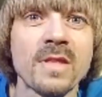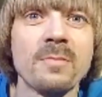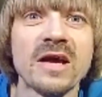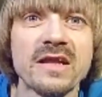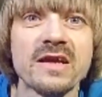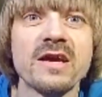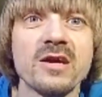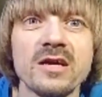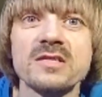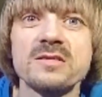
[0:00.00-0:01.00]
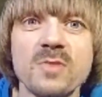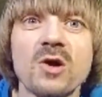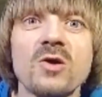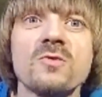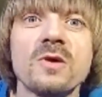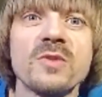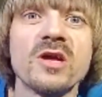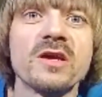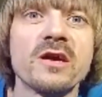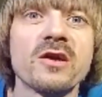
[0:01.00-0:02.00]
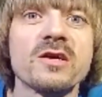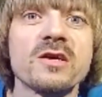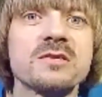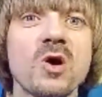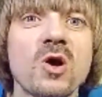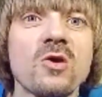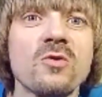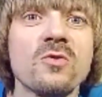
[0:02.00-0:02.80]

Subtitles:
Am I getting a haircut tomorrow? I'm getting a haircut tomorrow